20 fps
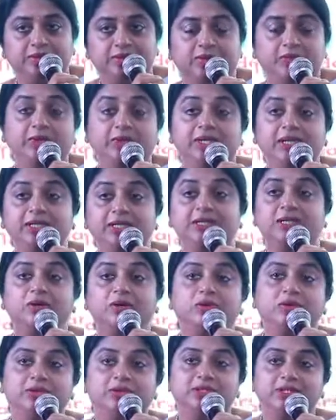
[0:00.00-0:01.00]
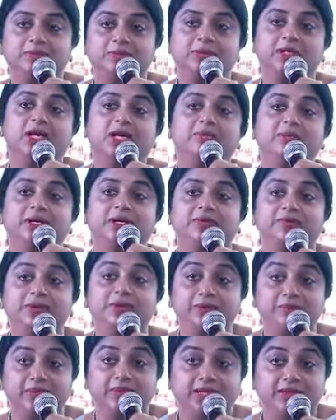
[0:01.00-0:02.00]
So we reach out to the subscriber
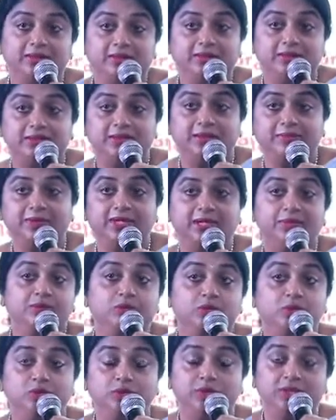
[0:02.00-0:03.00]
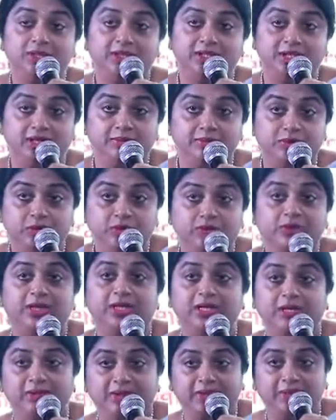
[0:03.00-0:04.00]
every month, sometimes two, three times to
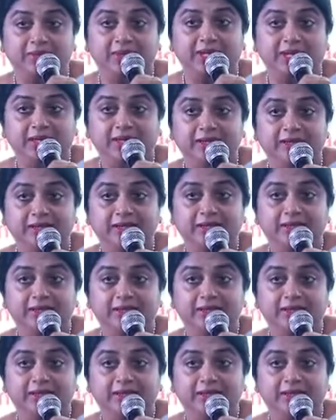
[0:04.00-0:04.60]
recover the money.